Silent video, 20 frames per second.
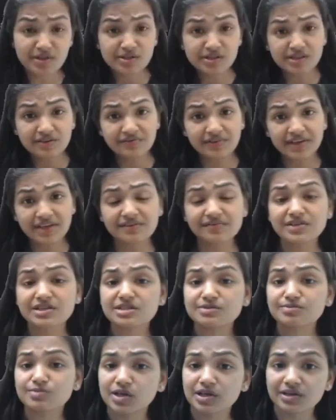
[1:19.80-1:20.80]
the very
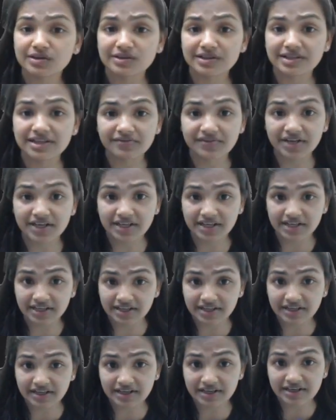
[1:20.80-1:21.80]
first molecule that we are
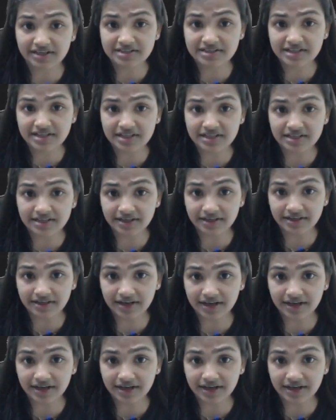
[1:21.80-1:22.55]
taking here is ethane.